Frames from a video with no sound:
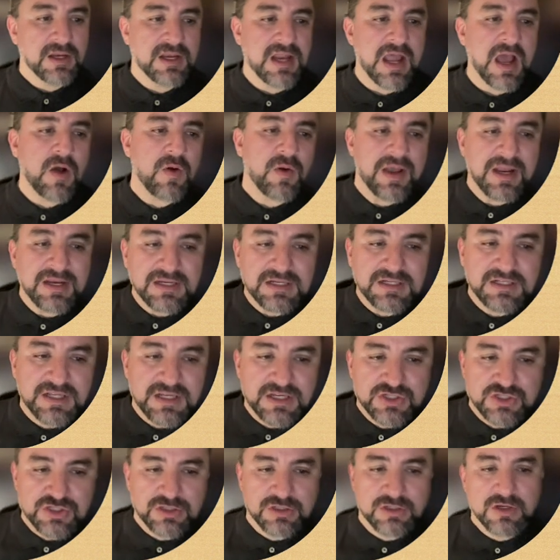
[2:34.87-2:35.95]
Now, in
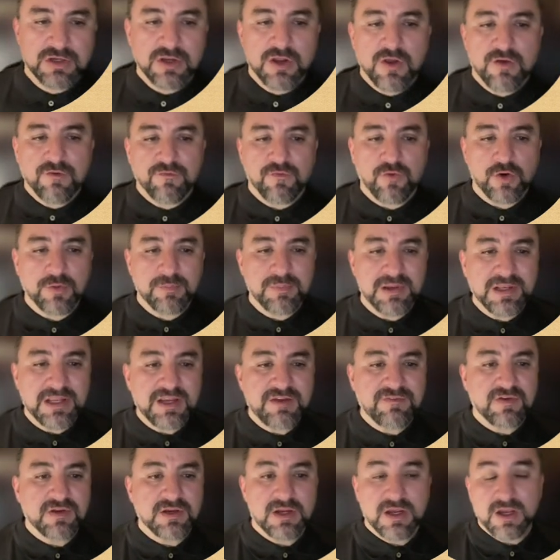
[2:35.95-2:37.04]
addition, Ford
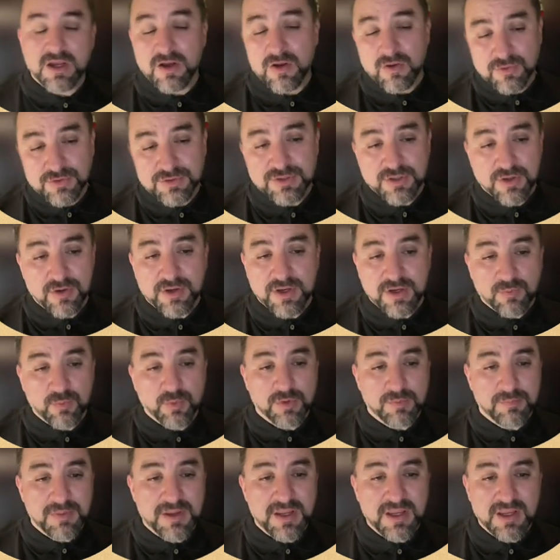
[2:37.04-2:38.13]
believed also it
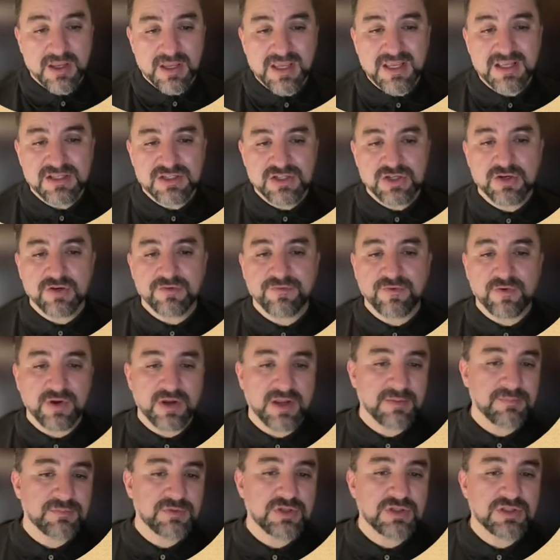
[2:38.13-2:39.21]
would be easier for
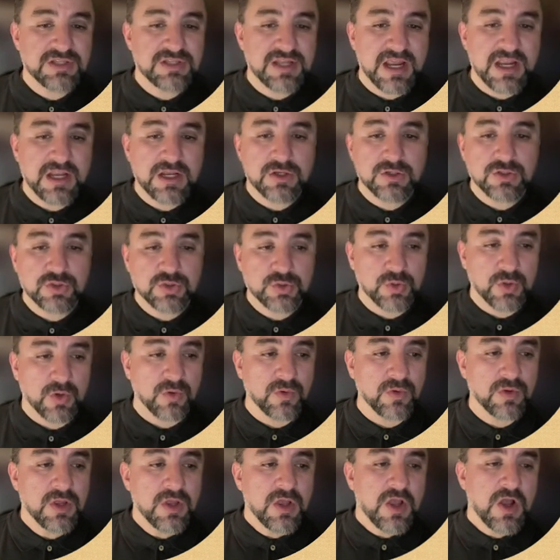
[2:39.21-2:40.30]
him to take
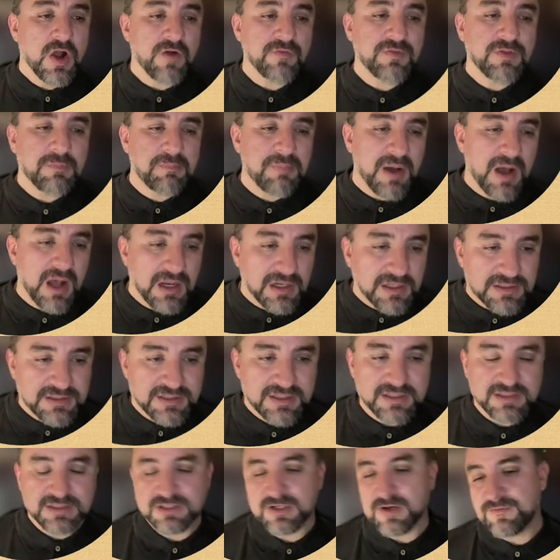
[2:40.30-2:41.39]
control of the
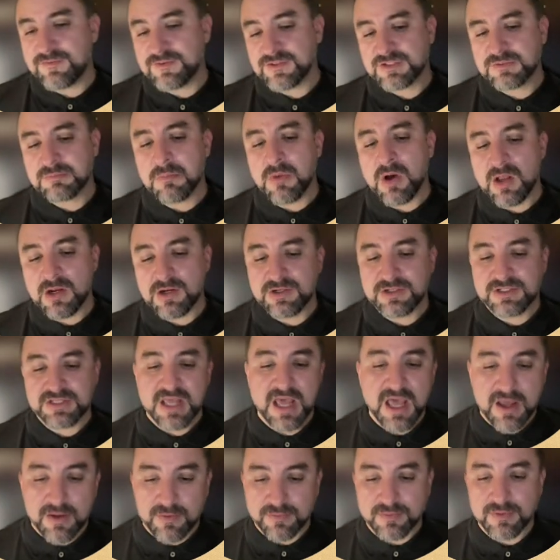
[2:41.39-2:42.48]
politics of a smaller
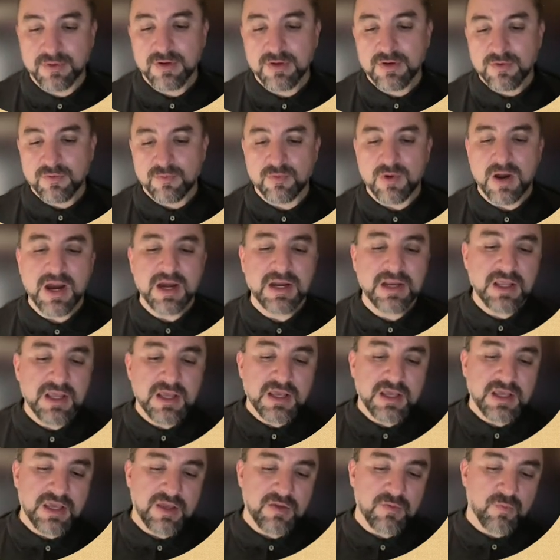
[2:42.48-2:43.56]
town, right?
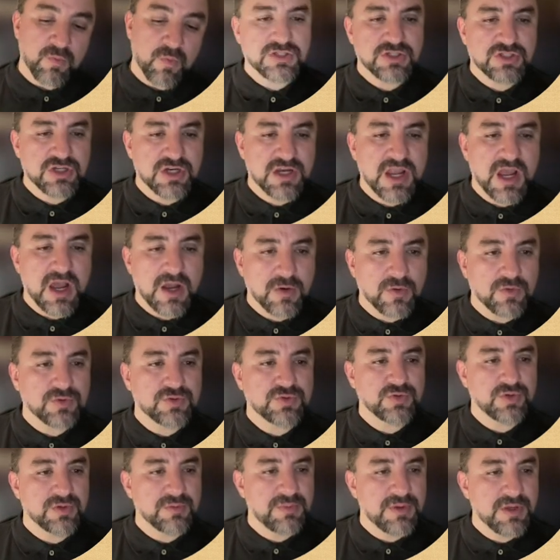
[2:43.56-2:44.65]
He was Chicago
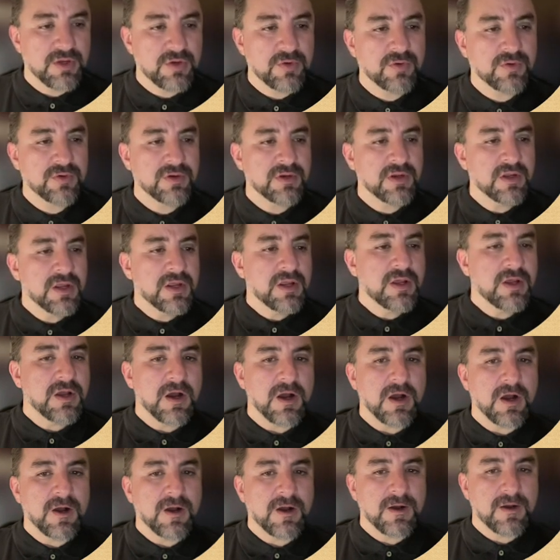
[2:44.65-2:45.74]
Tribune
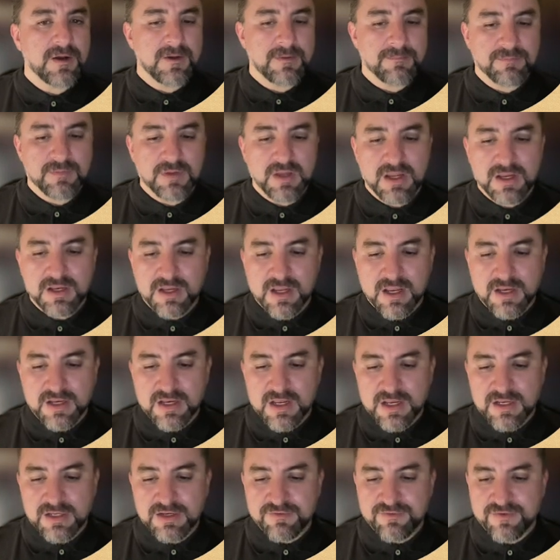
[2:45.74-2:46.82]

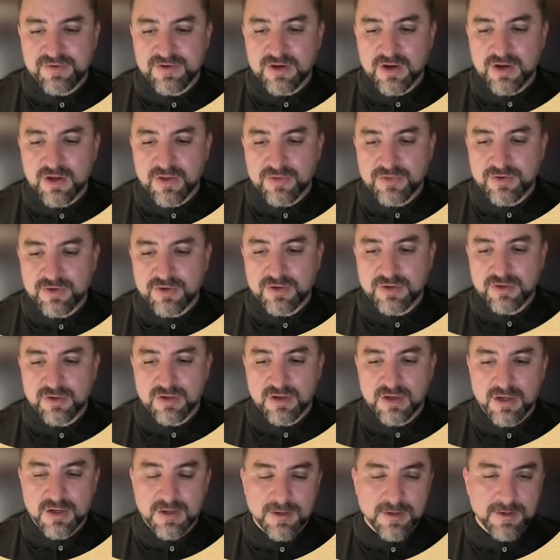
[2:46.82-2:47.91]
and different other.
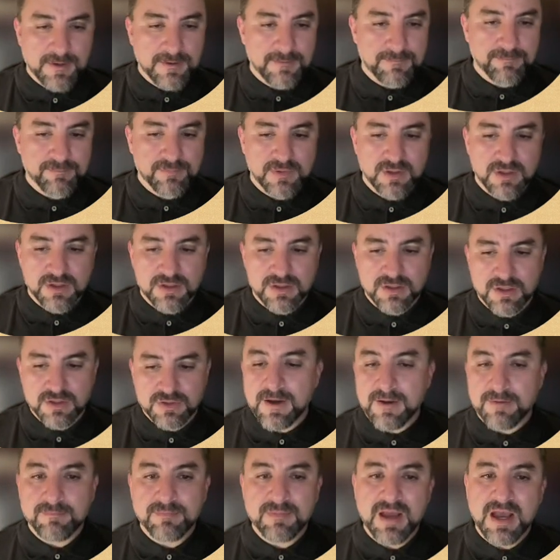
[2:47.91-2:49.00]

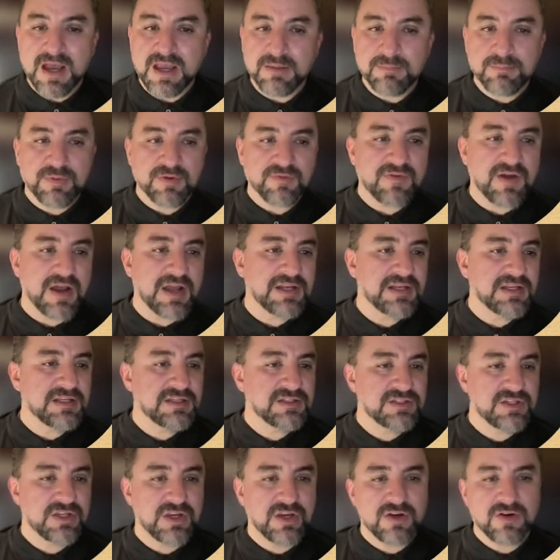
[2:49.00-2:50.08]
I provide
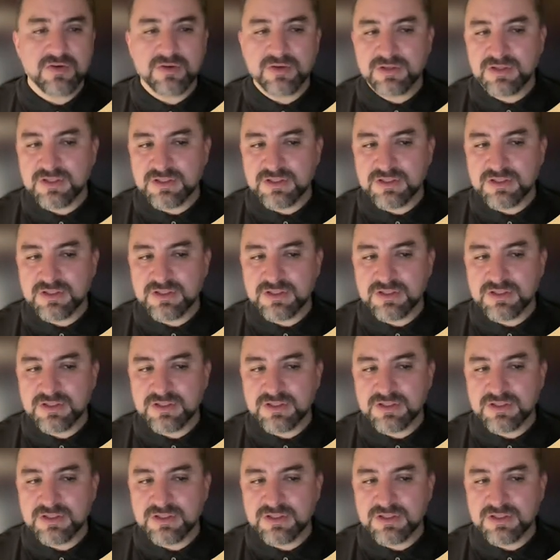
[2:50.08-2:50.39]
these here.